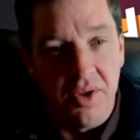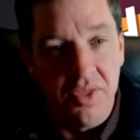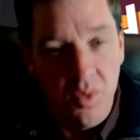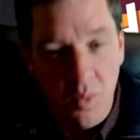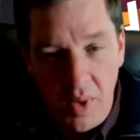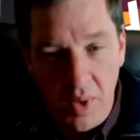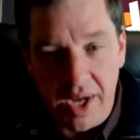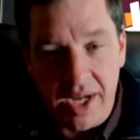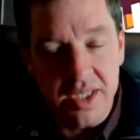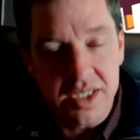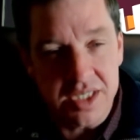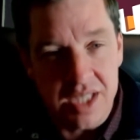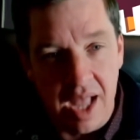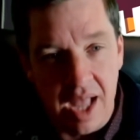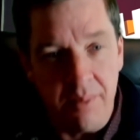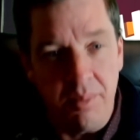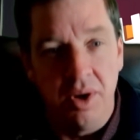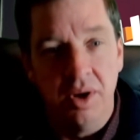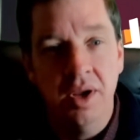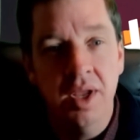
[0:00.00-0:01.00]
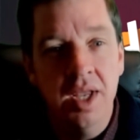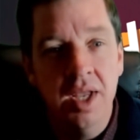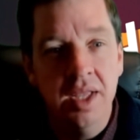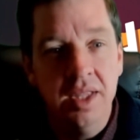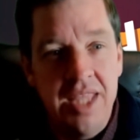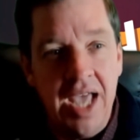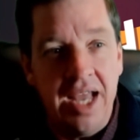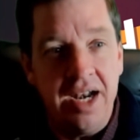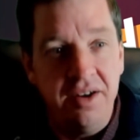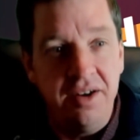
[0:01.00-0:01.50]
the wicked slumber
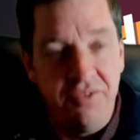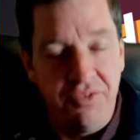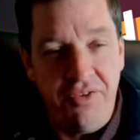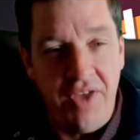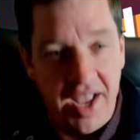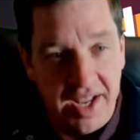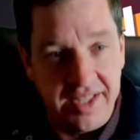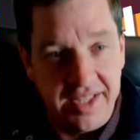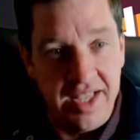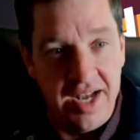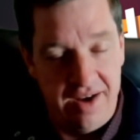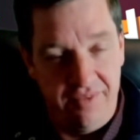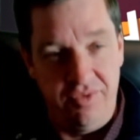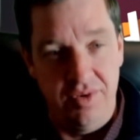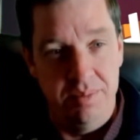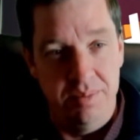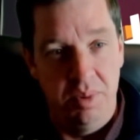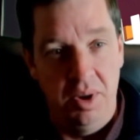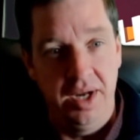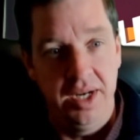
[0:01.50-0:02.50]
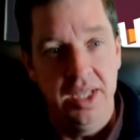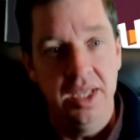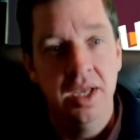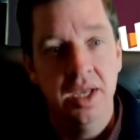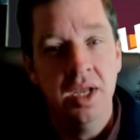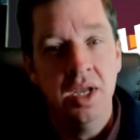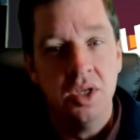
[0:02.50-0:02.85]
that infected everybody.